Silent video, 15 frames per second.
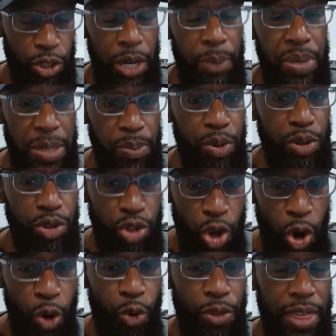that people
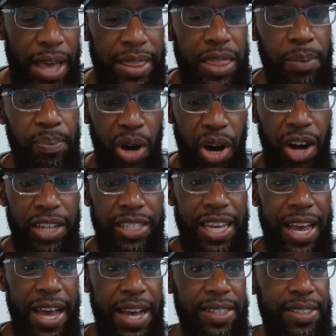know that the
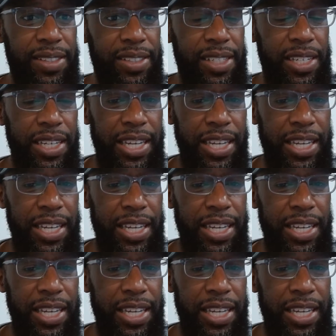podcast